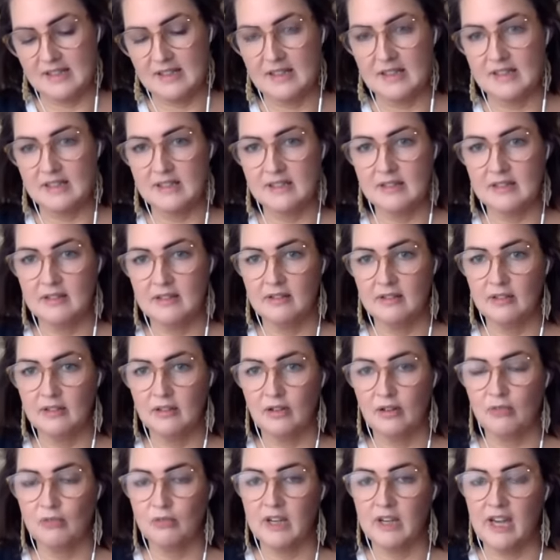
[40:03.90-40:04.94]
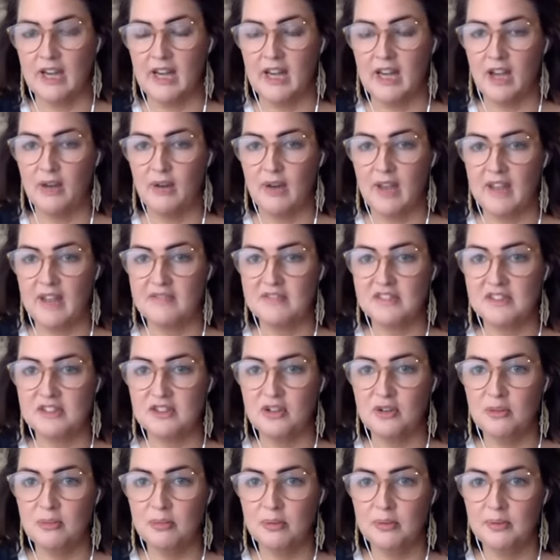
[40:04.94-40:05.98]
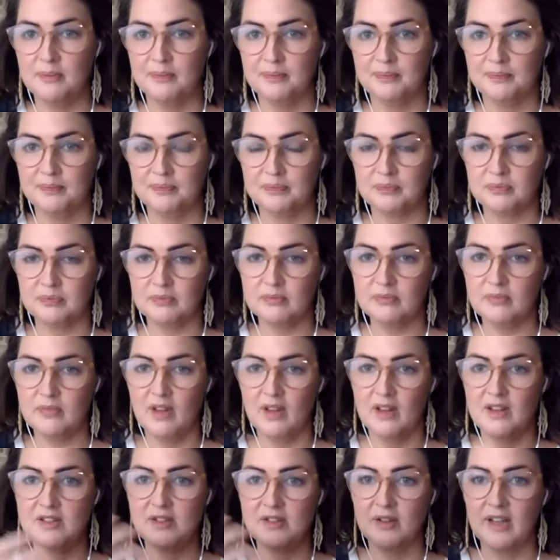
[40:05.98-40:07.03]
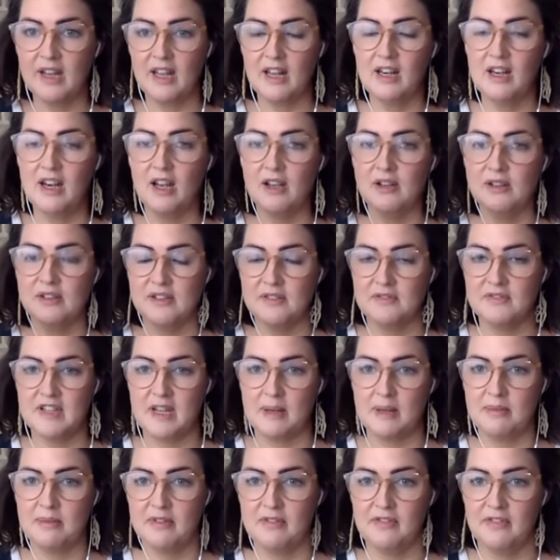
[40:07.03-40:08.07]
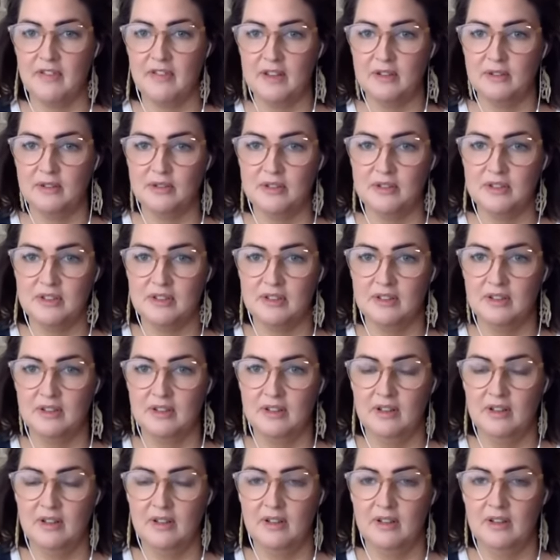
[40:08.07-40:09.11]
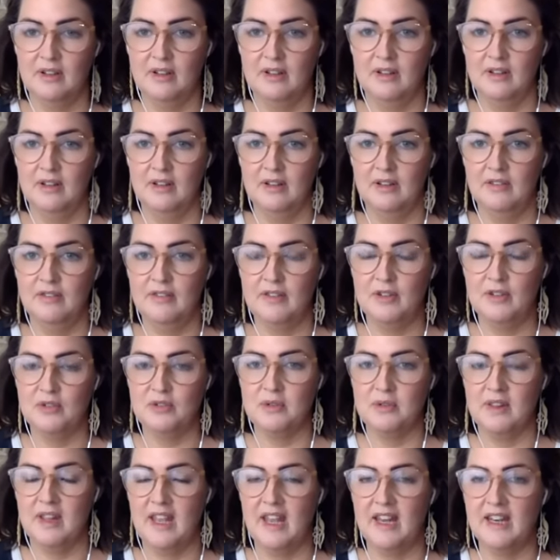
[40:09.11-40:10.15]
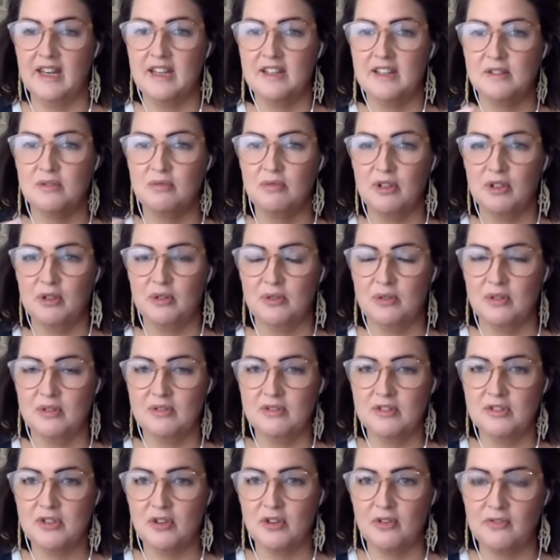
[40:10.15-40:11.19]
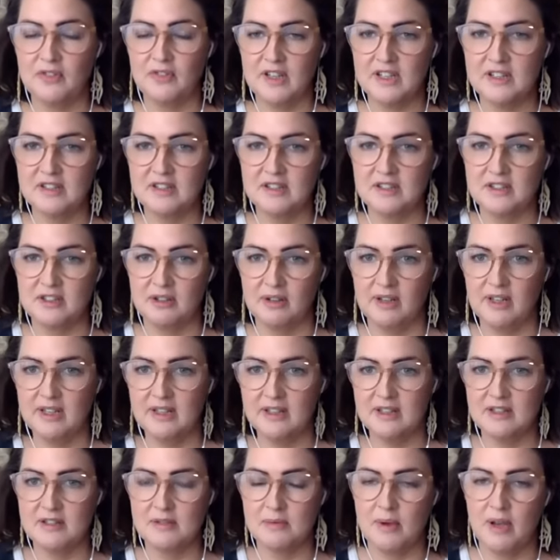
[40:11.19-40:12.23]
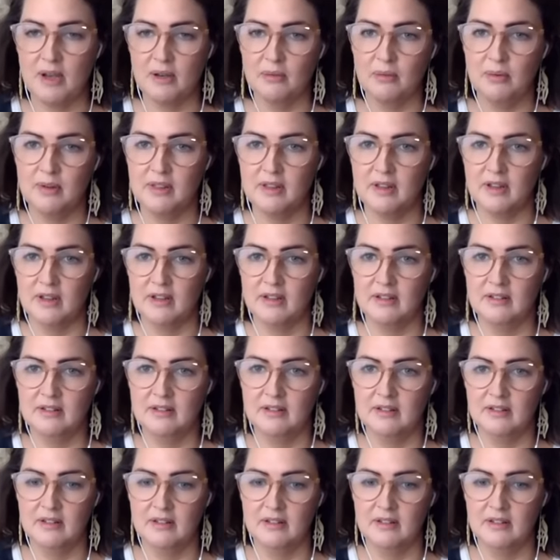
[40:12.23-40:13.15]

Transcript: is it's got a really low f-stop. So I get loads of depth of field filled with it. And there's a real softness to it as well with a,